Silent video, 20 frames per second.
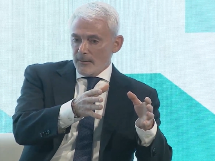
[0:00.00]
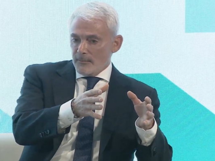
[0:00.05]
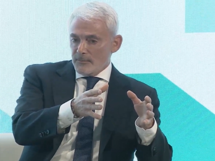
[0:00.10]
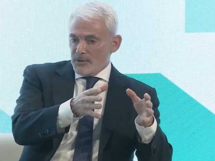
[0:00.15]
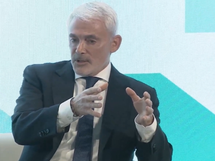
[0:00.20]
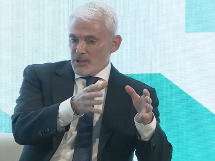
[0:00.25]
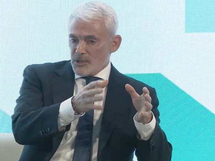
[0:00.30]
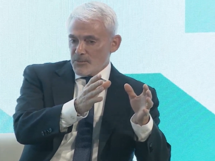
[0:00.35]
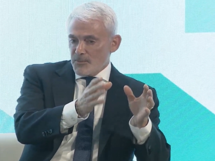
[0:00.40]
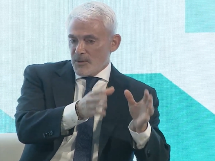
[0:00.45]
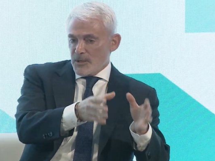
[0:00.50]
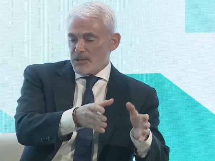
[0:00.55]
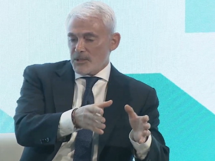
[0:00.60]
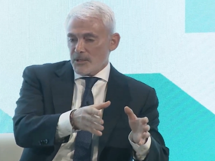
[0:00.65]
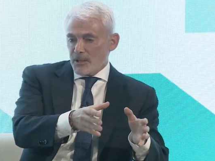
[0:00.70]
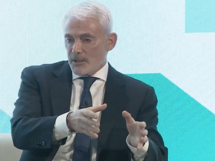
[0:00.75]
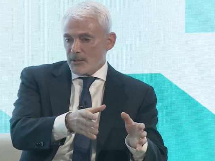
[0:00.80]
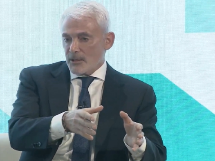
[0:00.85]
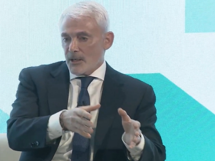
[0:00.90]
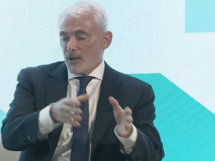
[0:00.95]
dismissing
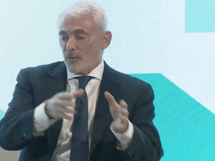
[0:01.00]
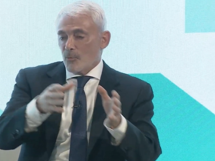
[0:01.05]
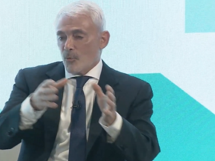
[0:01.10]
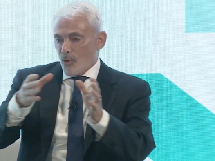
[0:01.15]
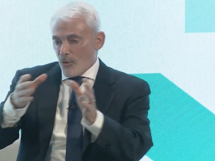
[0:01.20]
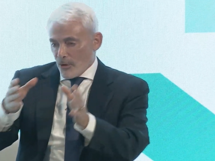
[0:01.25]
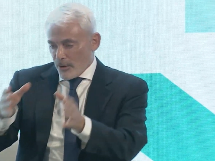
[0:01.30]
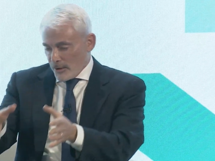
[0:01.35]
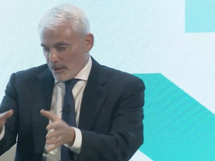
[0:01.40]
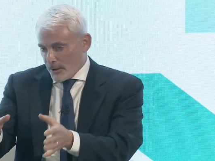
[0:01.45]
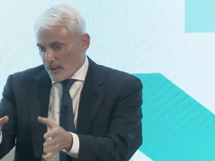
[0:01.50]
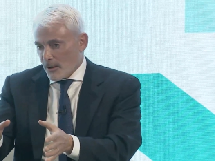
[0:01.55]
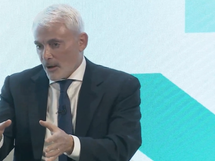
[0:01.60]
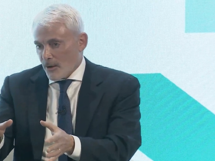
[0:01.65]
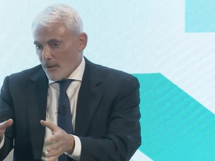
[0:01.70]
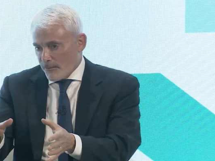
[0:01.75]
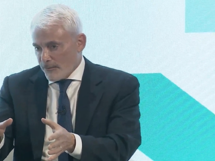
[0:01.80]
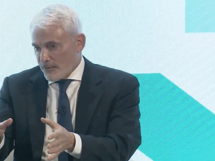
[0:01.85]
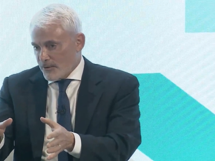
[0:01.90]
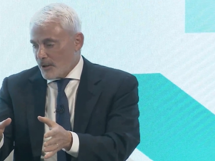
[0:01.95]
it and warning
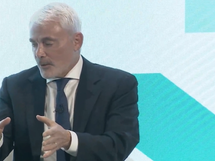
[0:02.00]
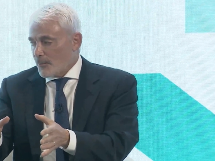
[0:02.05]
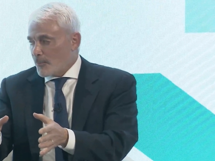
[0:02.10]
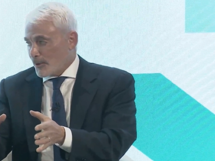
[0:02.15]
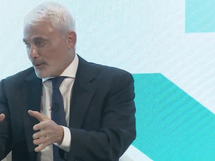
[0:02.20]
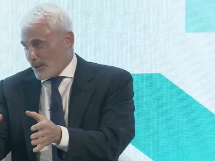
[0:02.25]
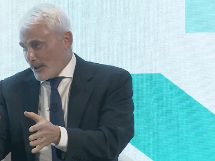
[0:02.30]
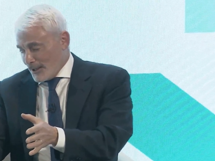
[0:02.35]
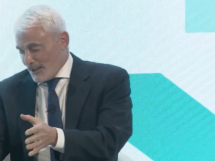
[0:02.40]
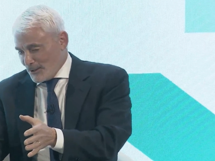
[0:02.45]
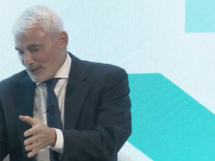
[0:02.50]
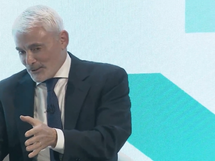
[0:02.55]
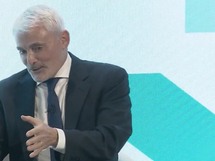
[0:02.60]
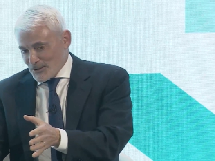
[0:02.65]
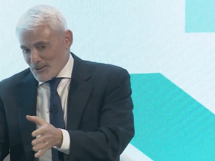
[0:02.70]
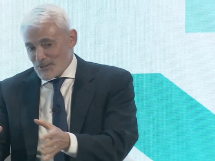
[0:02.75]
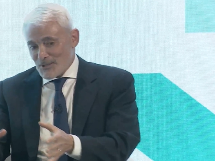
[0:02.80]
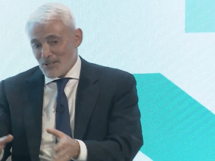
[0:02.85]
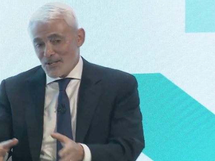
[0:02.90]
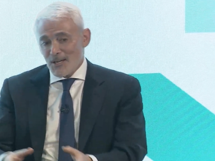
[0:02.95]
of the implications.